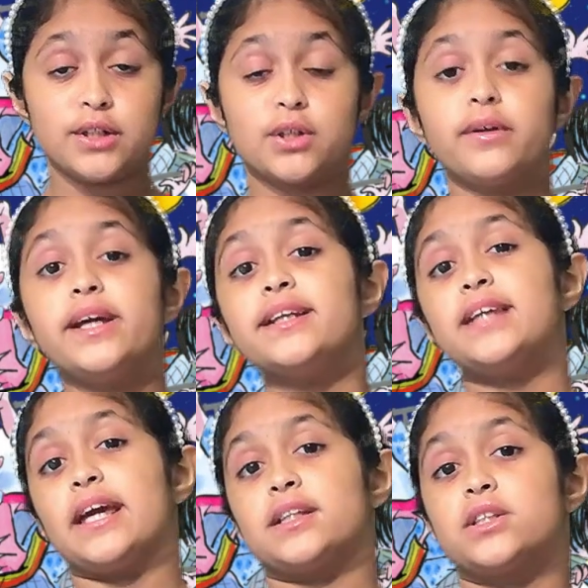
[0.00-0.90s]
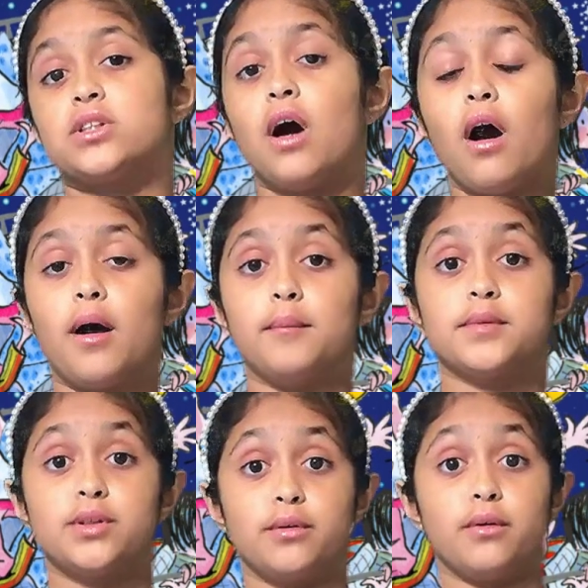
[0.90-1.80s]
So he takes
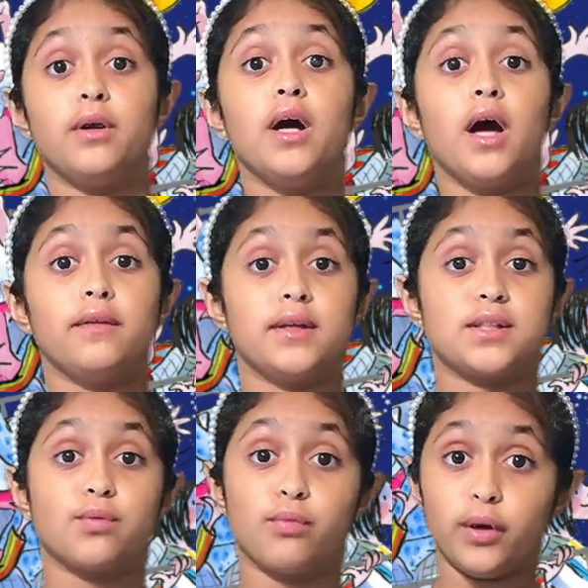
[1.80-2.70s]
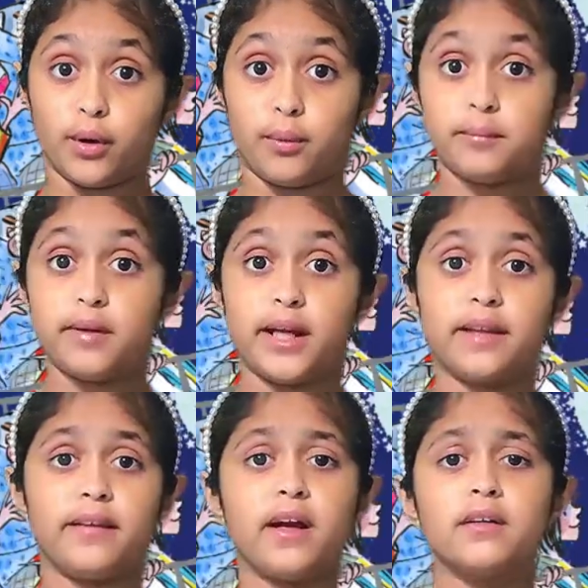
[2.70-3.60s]
Tom to this room,
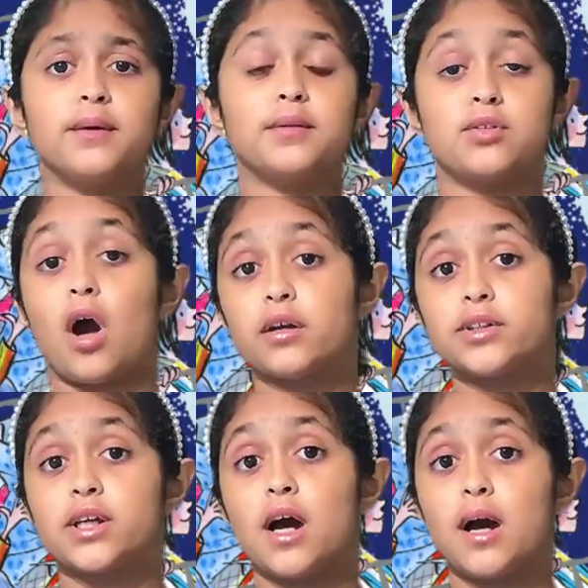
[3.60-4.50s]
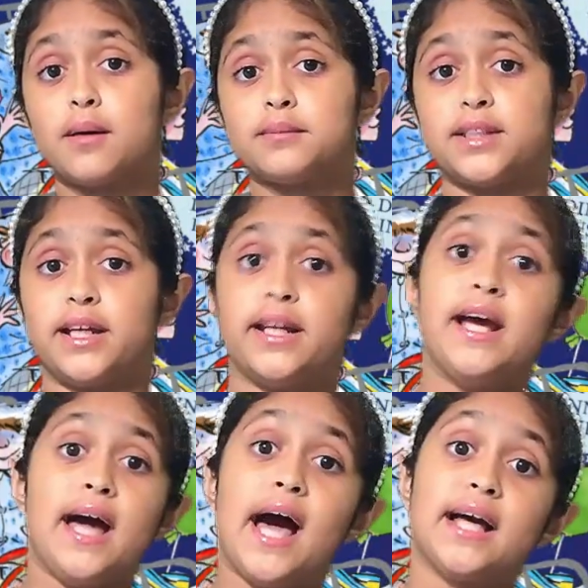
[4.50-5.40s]
and there the doctor comes and
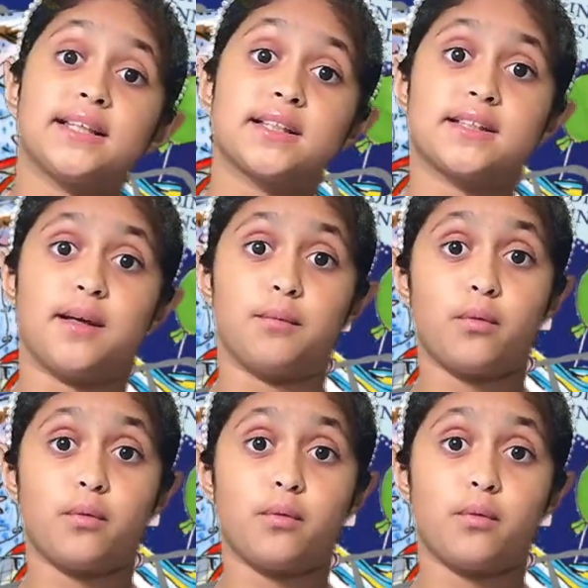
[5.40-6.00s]
asks some